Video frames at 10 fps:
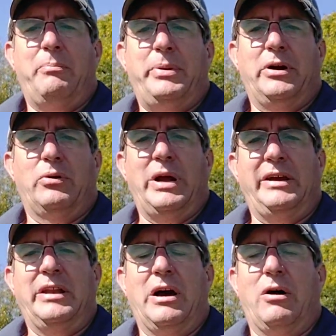bare
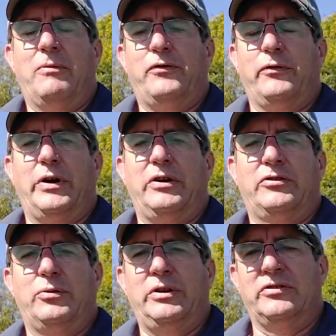right now for
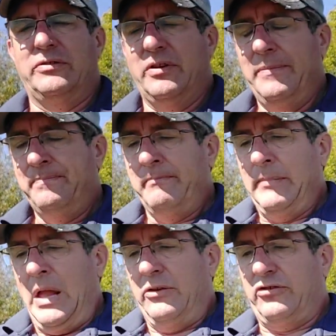various reasons.
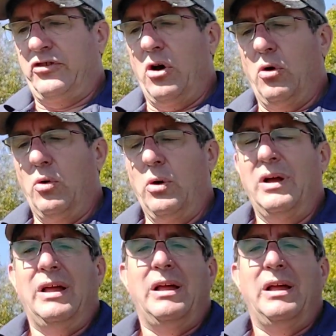So